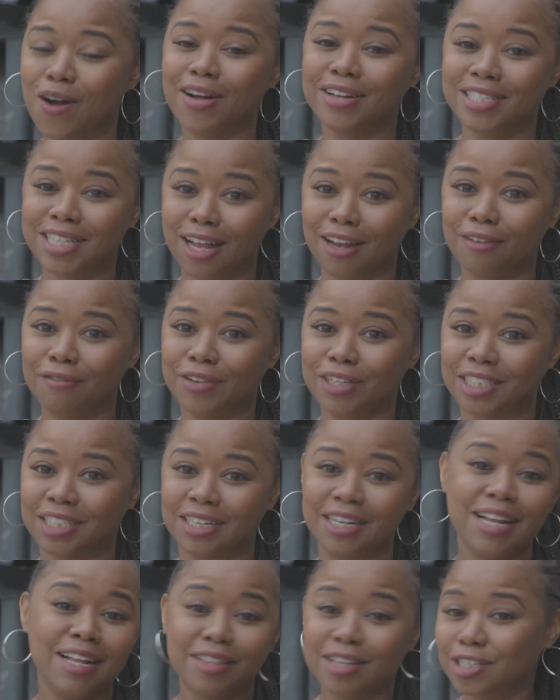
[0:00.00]
on
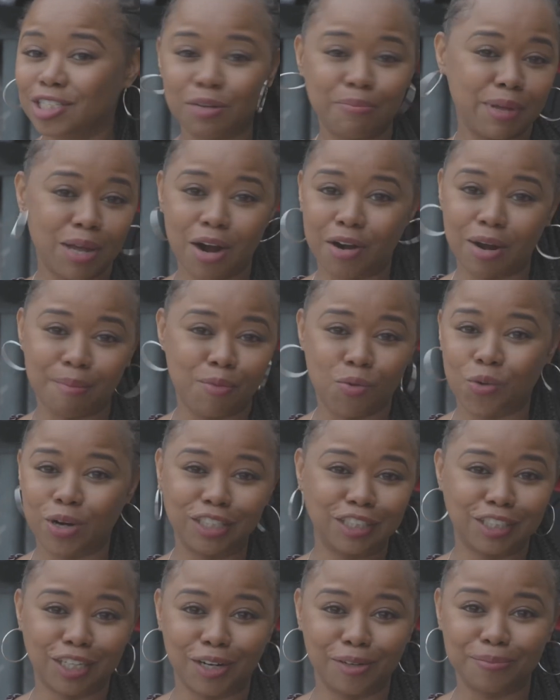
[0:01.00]
television this will be her number one
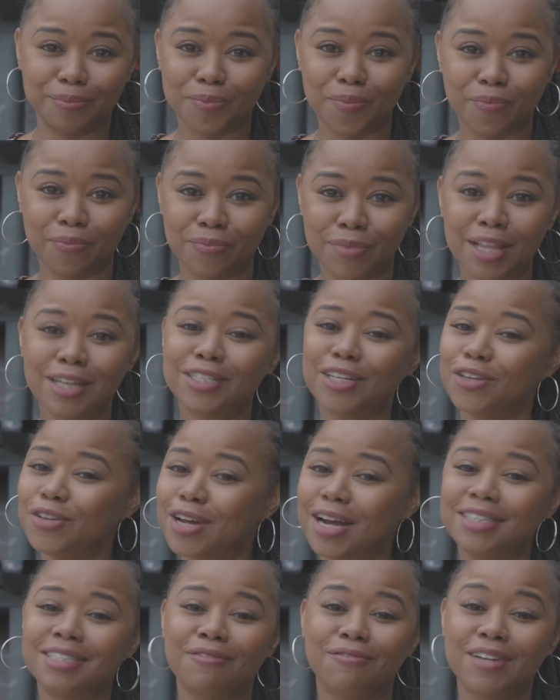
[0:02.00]
show. So you
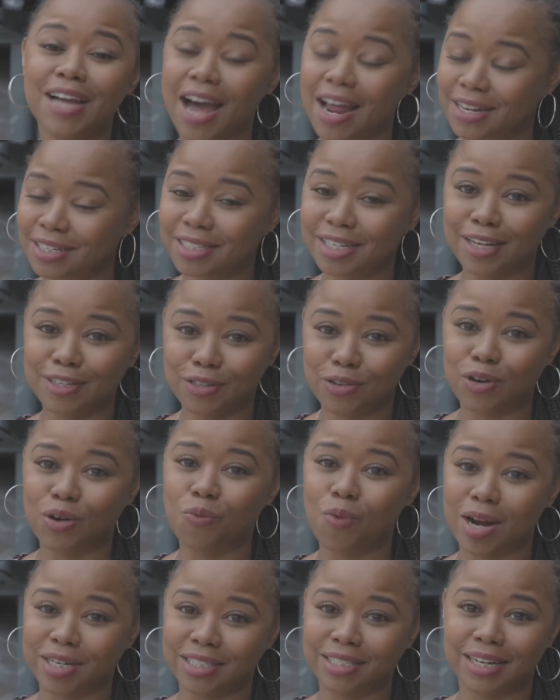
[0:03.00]
guys have got to stay tuned and
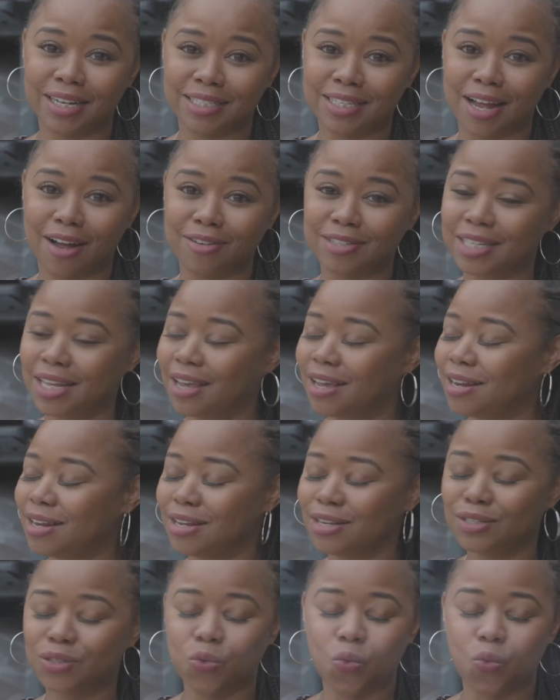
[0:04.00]
watch Nick's house. It is